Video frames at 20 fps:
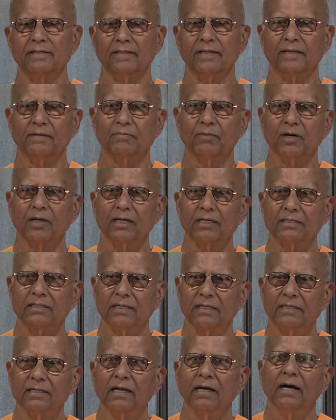Then Mara
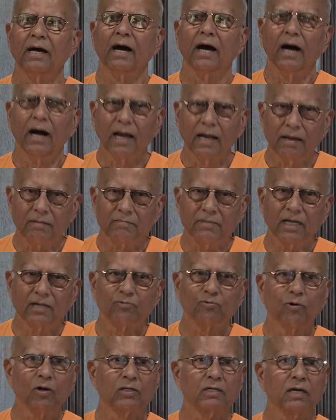said, I am
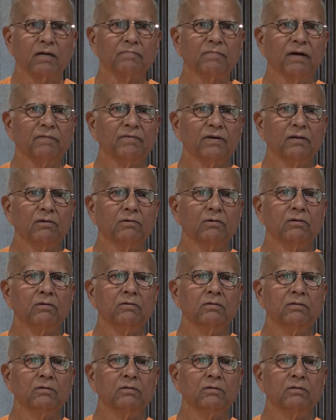that water buffalo.